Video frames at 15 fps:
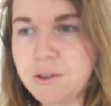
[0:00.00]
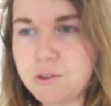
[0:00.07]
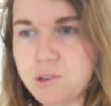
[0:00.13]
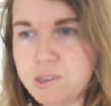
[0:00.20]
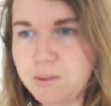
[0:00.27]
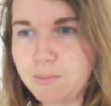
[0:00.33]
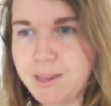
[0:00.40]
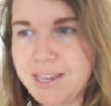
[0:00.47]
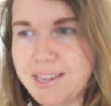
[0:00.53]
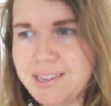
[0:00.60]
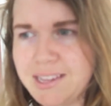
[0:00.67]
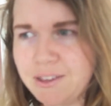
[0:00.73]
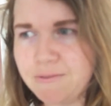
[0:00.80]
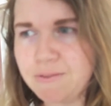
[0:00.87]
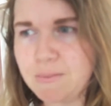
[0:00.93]
It would just be
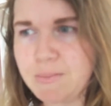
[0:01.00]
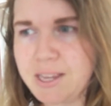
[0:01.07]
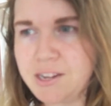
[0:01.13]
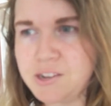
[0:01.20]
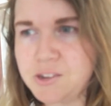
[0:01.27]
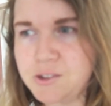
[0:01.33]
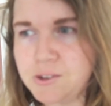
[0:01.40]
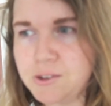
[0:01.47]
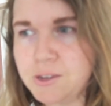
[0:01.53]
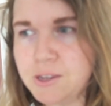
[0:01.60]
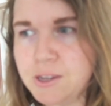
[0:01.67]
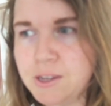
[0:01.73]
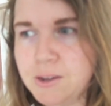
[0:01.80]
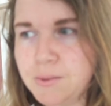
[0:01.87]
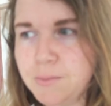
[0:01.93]
easy for me to,